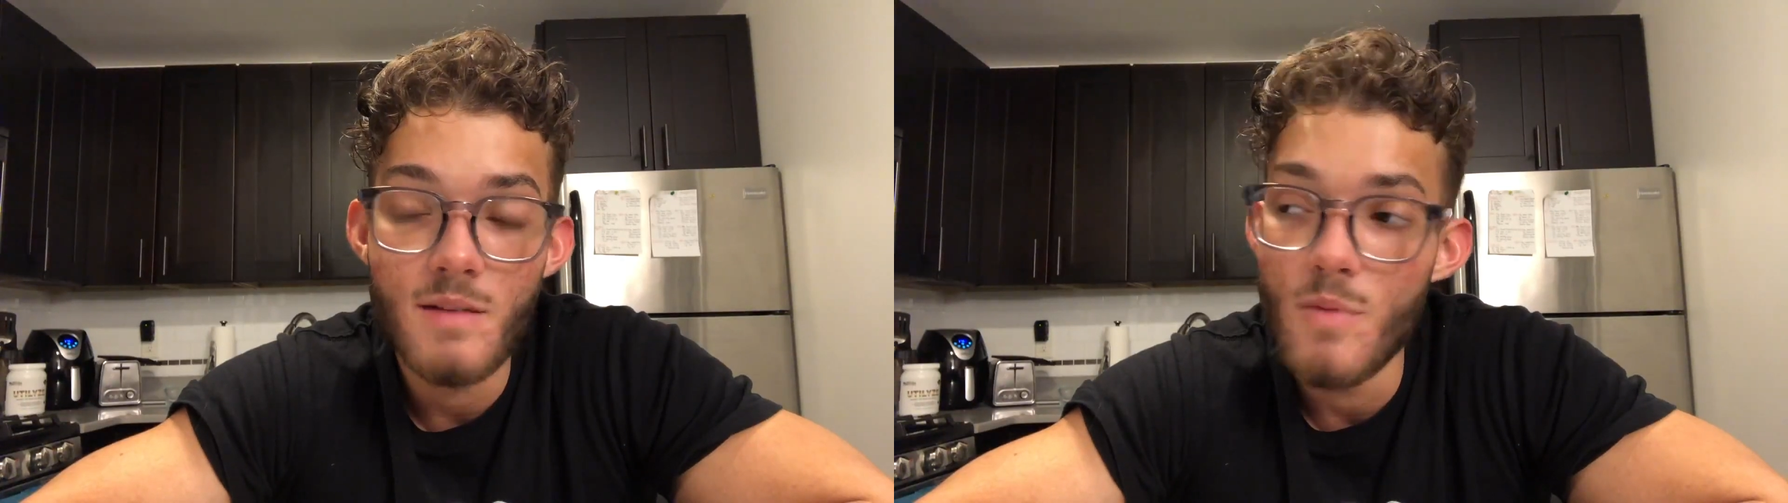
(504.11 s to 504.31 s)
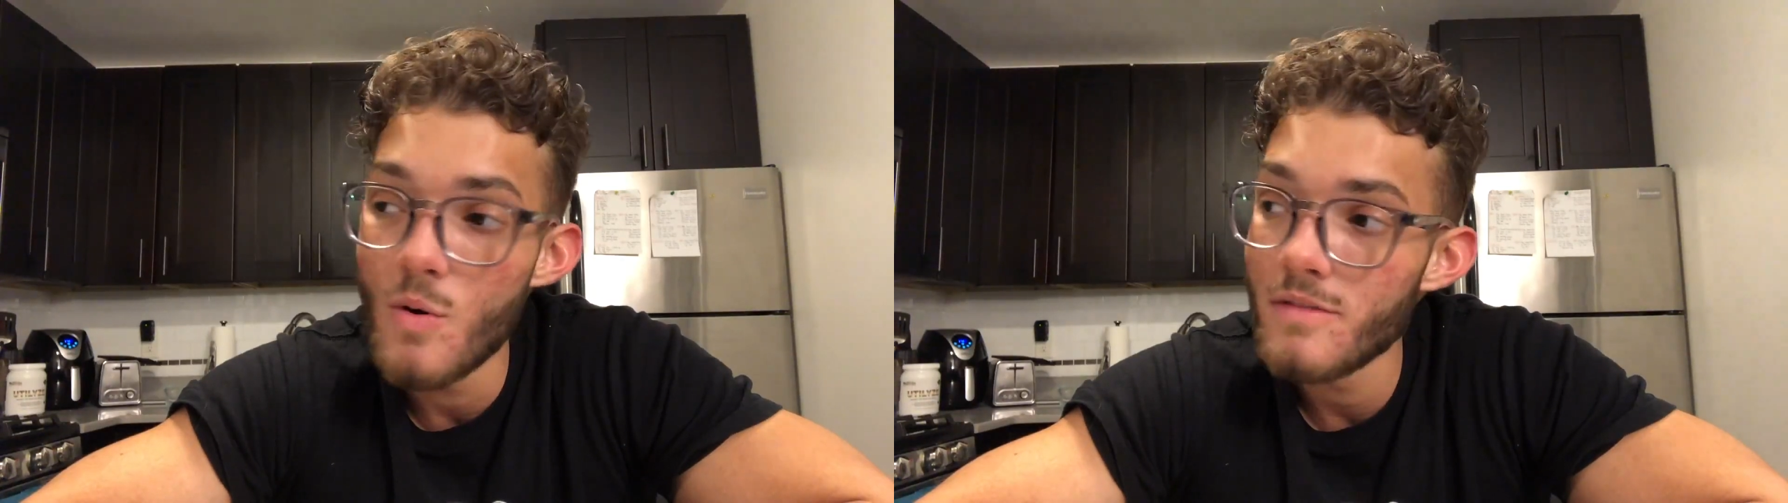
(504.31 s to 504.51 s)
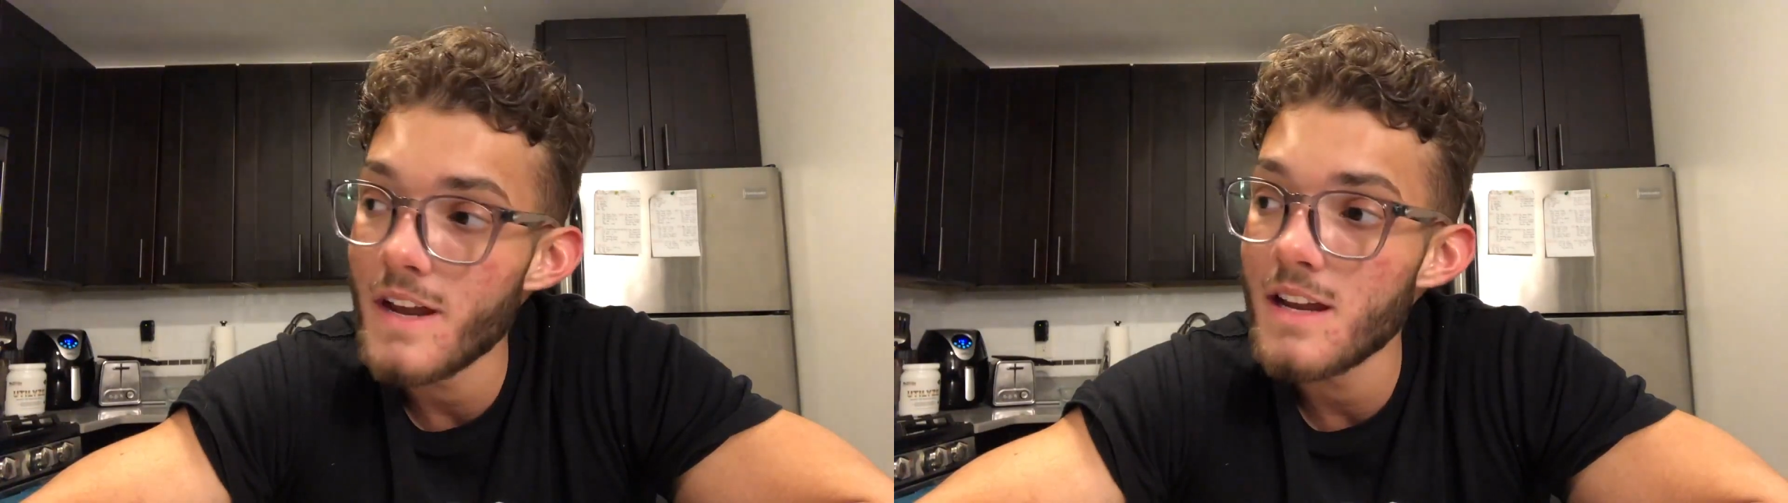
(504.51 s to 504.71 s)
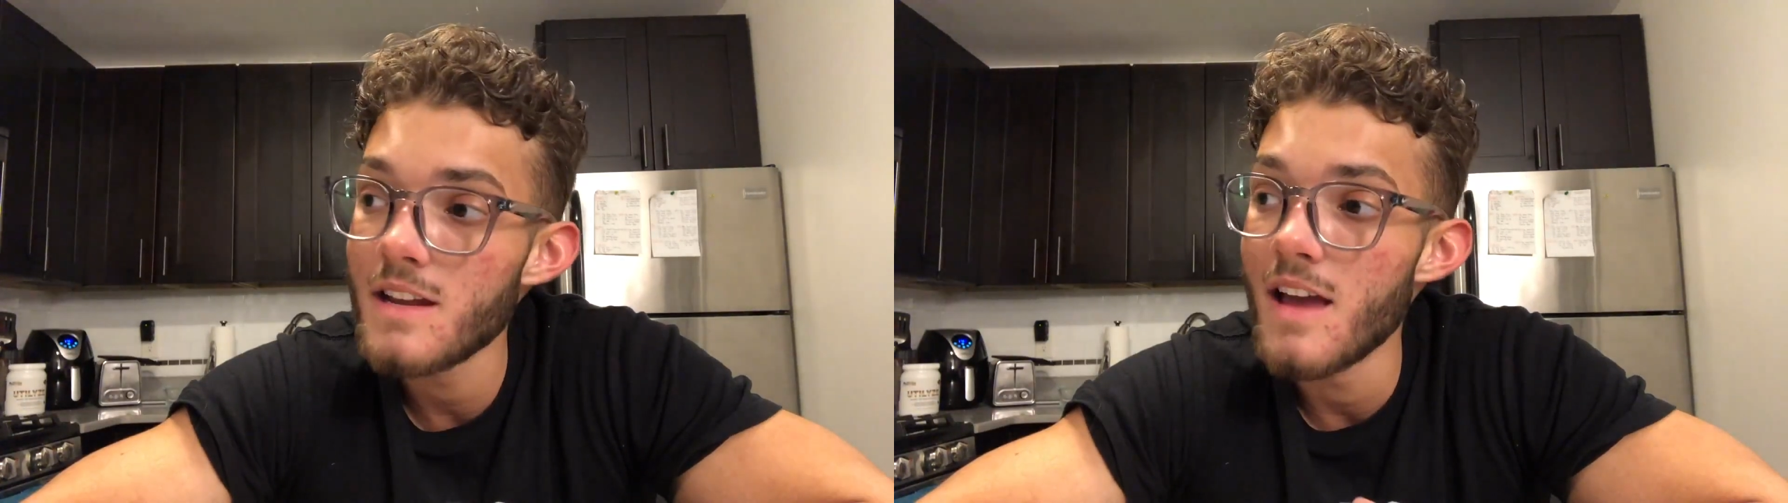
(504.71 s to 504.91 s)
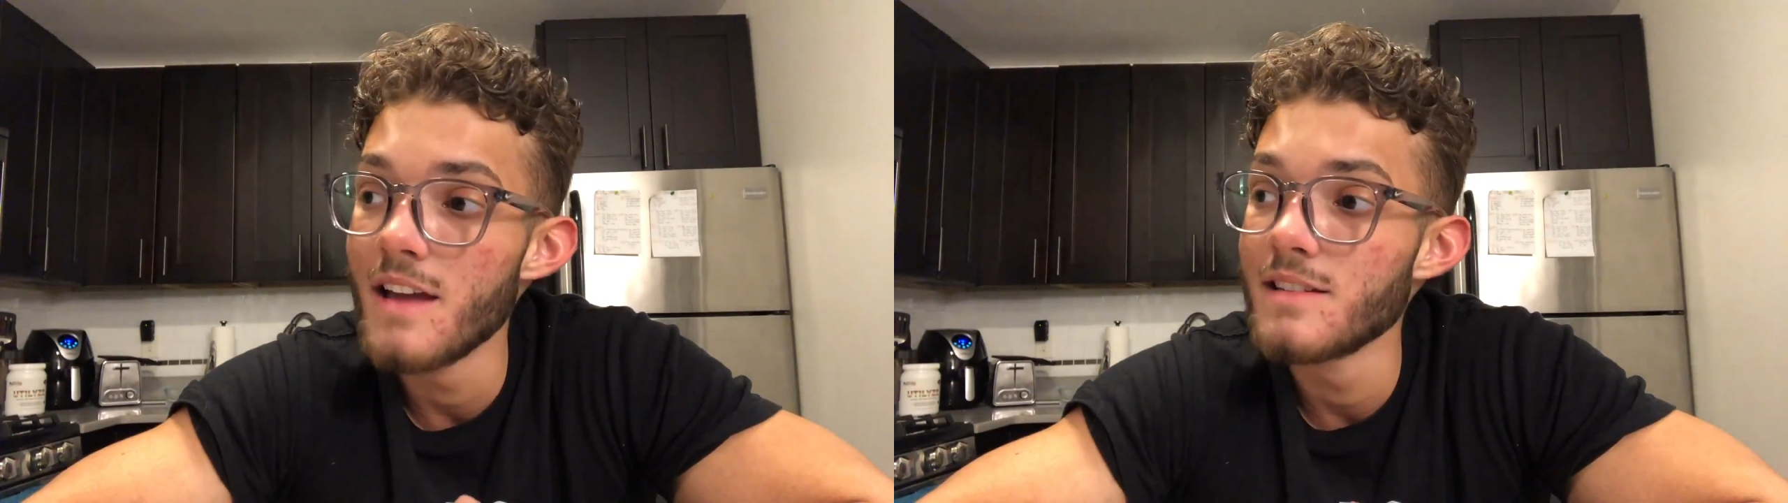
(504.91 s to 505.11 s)
and
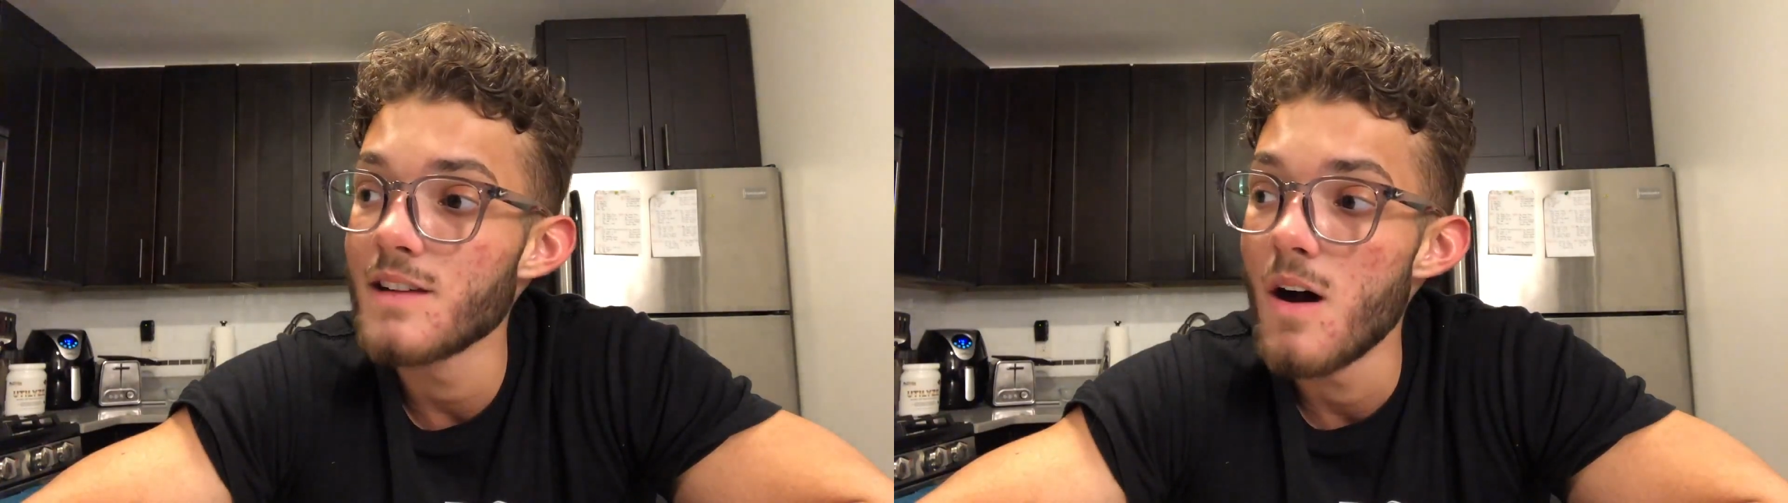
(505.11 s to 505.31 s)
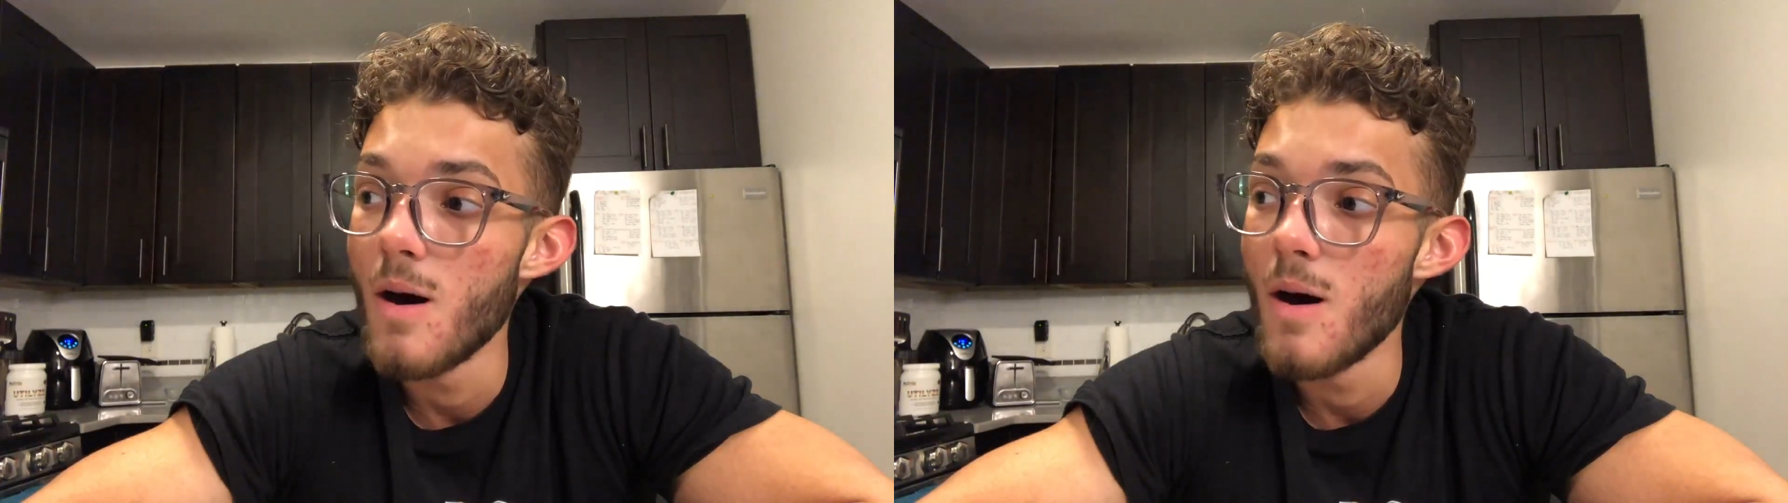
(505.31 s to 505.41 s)
motivated, and